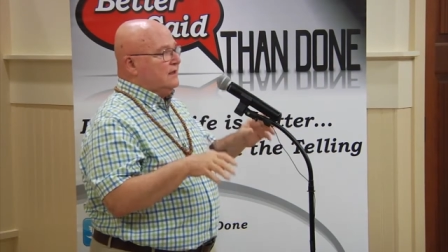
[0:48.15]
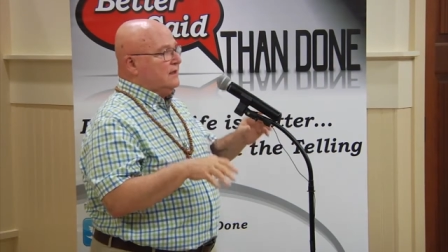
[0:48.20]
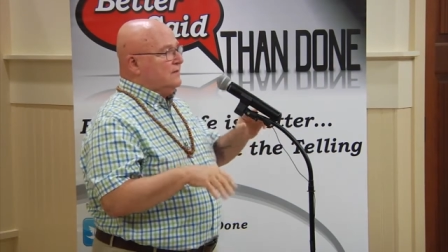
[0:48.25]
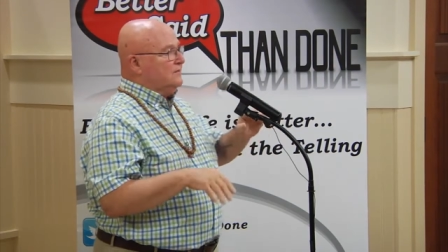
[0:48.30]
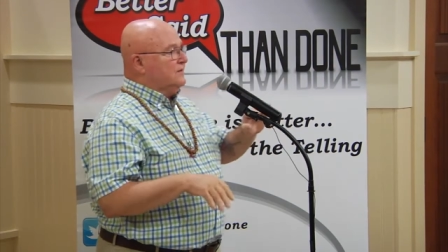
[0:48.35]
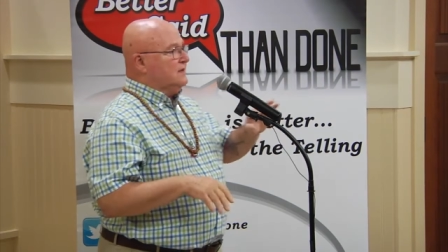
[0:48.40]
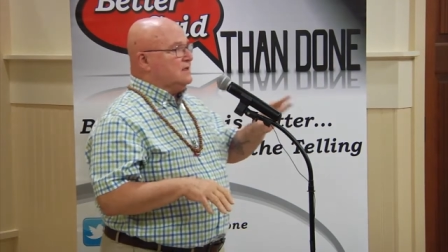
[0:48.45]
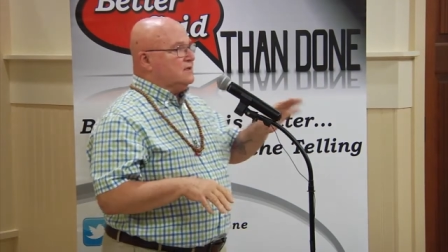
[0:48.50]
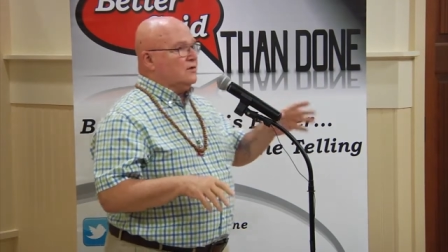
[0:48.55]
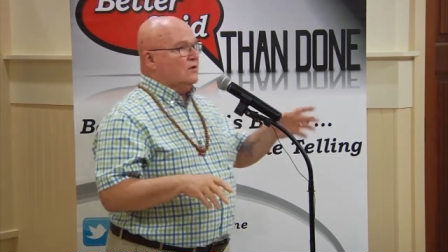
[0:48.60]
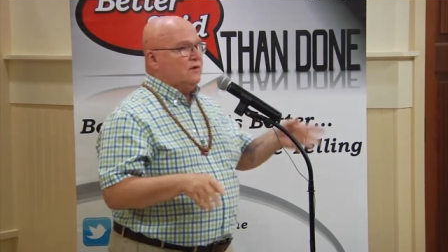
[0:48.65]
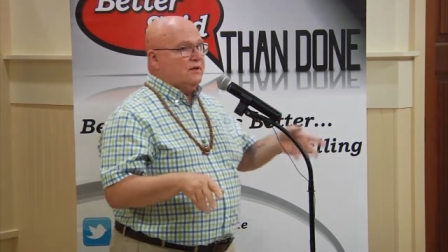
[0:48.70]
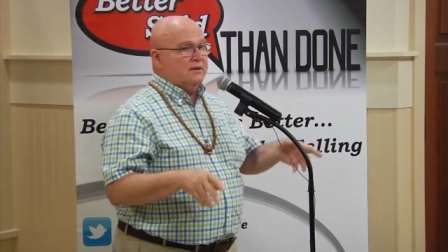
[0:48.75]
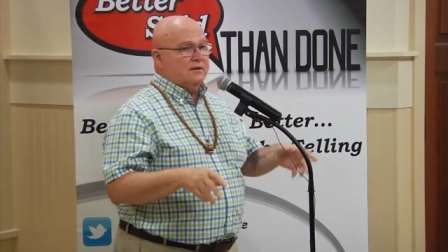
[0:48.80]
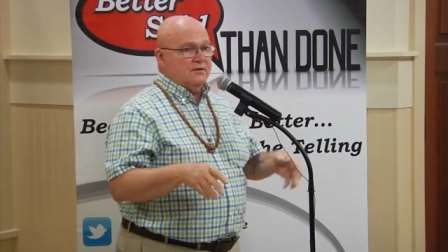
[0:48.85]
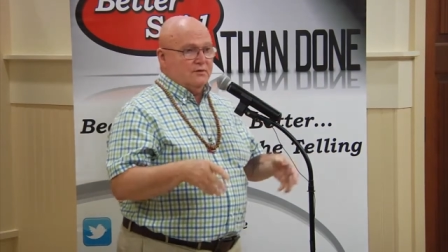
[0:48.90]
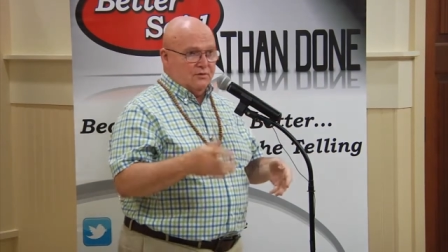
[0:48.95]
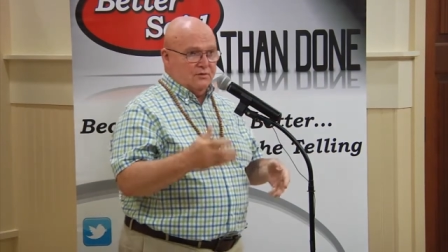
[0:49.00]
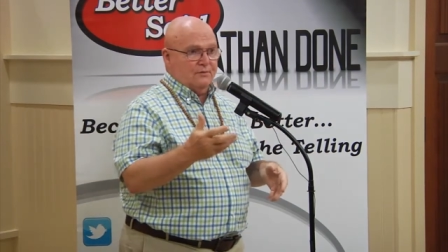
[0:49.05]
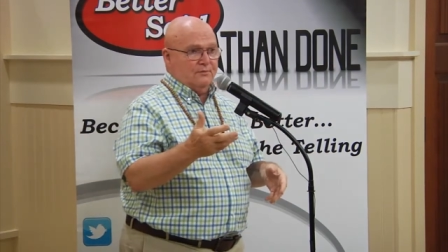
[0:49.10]
if it's
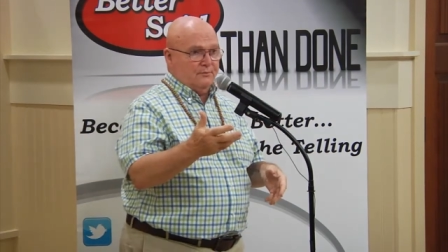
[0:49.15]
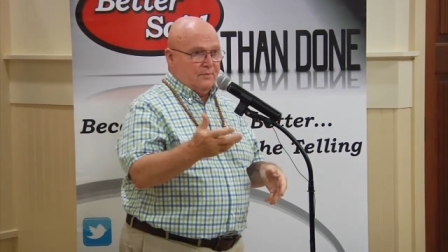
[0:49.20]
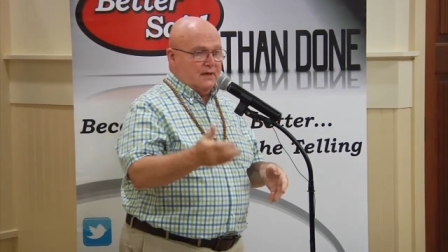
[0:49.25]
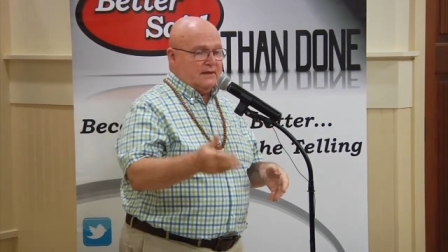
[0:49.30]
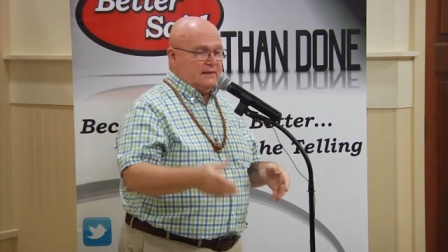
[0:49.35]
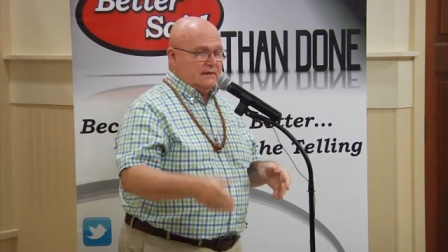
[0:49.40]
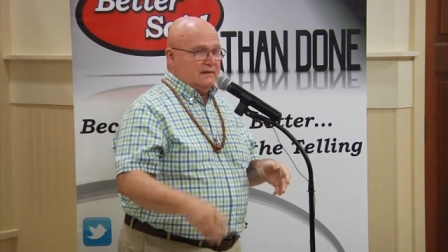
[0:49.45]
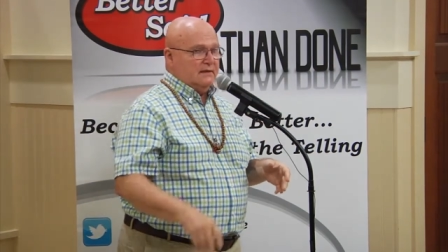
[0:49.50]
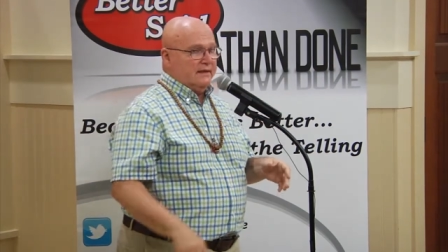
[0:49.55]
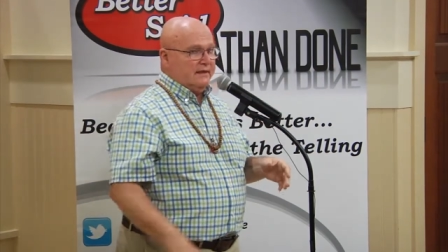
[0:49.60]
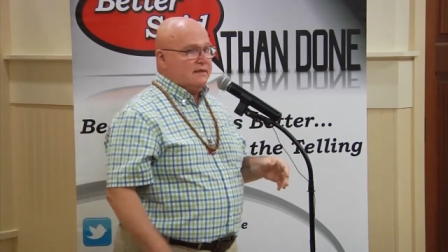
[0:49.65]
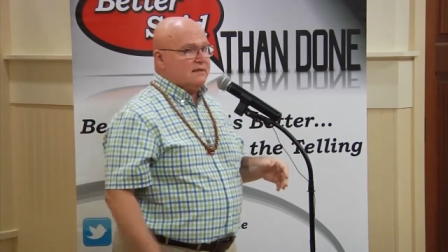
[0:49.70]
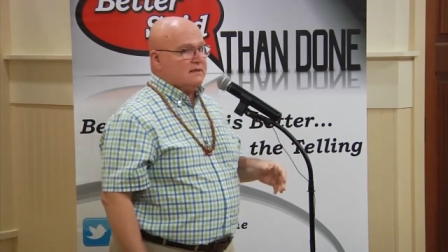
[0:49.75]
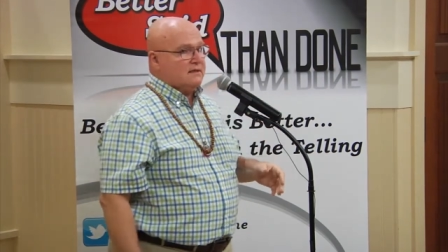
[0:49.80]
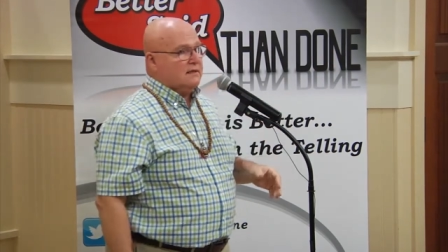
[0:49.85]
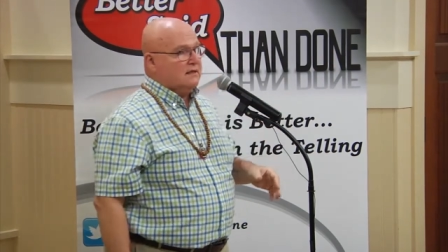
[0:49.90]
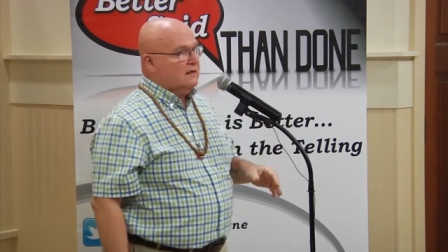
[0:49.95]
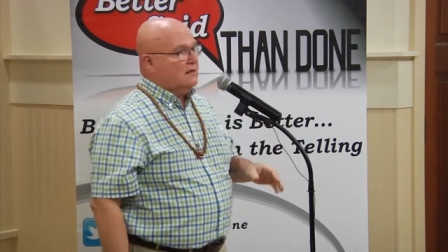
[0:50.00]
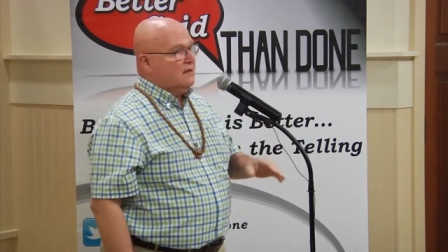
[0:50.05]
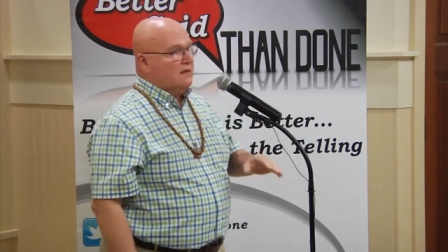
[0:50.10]
on your bucket
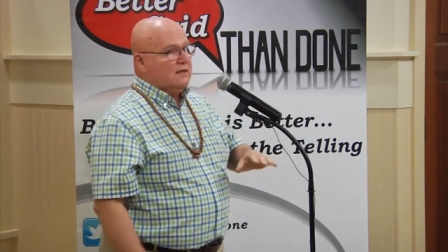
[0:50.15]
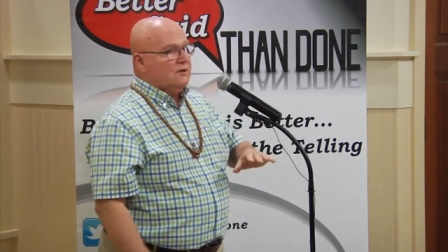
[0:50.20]
list,